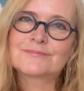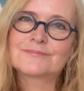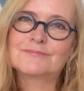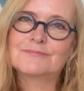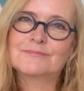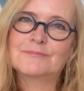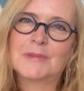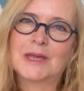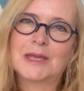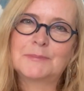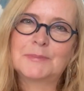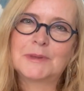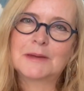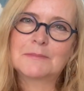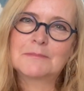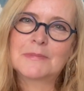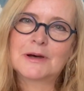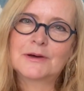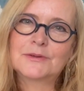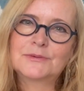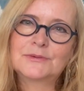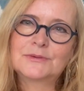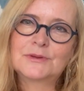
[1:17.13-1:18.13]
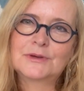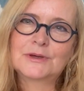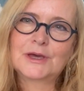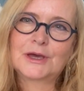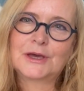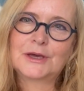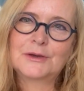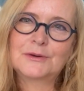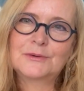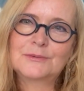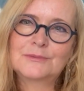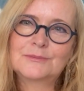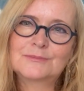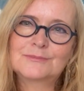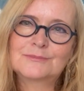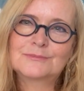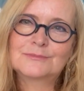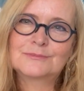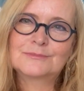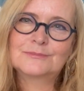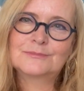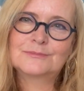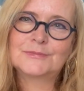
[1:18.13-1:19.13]
maybe a month ago.
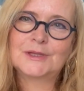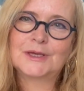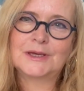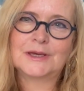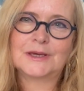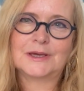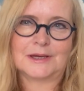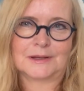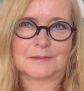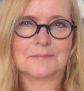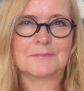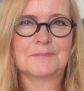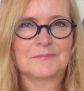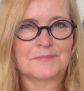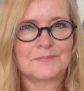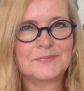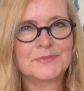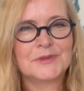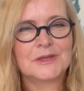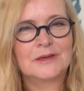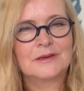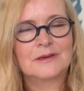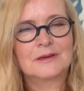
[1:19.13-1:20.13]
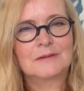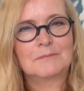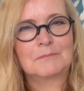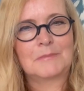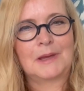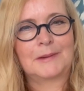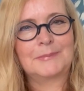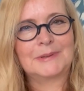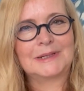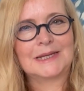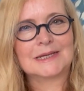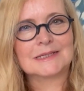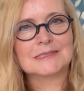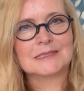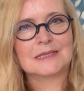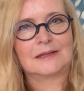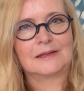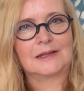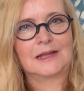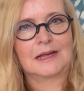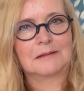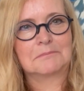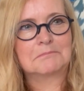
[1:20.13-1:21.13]
Yeah, maybe less
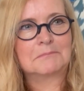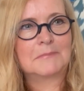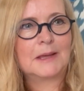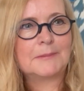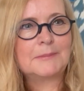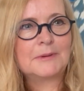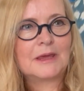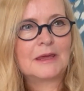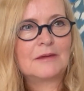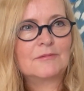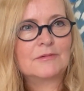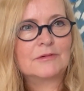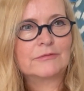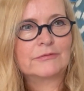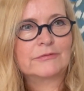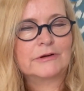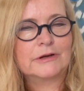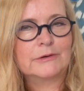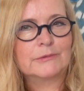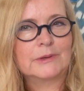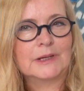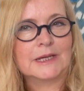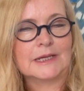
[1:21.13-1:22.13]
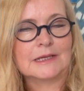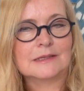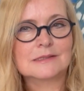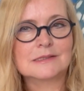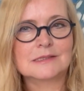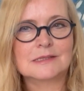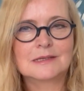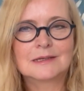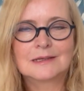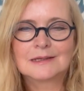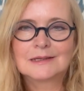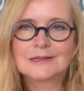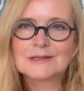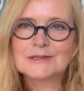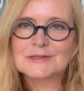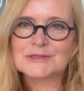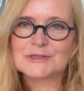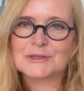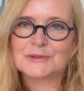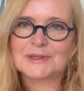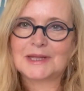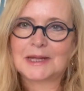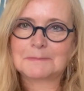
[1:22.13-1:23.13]
than that, maybe even 3 weeks.
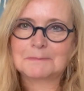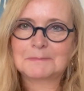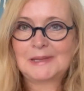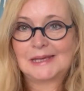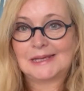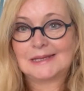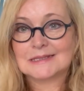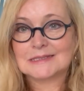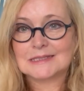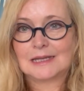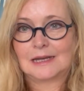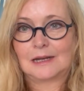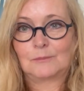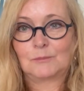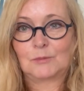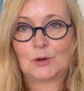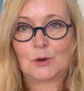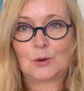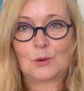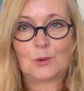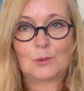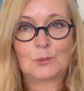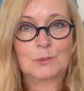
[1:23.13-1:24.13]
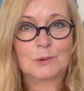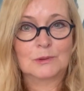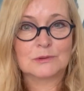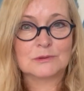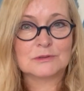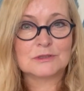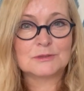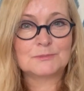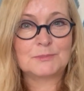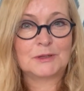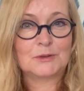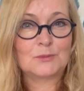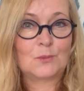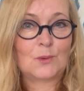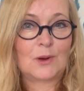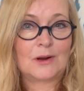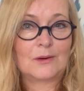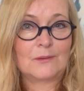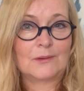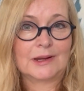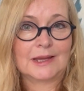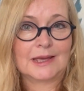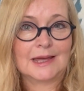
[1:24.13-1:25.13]
So that means that I've almost been
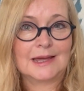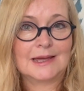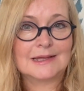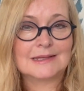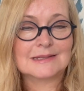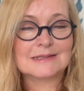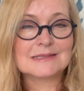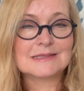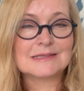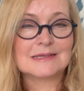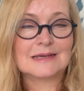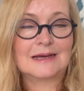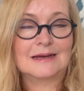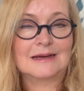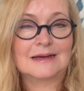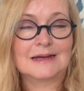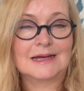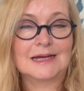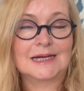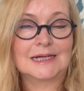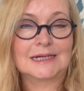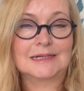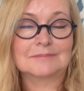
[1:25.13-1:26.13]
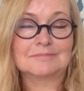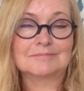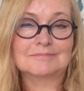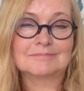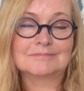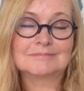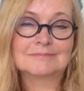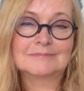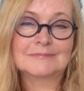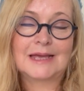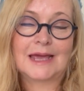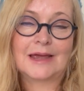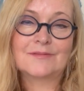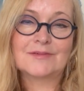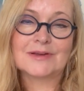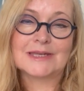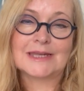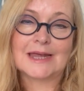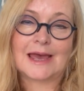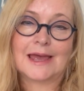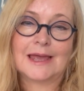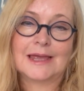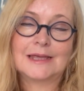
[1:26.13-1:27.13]
wearing it every
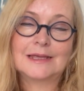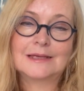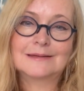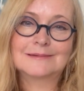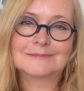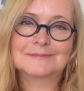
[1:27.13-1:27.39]
day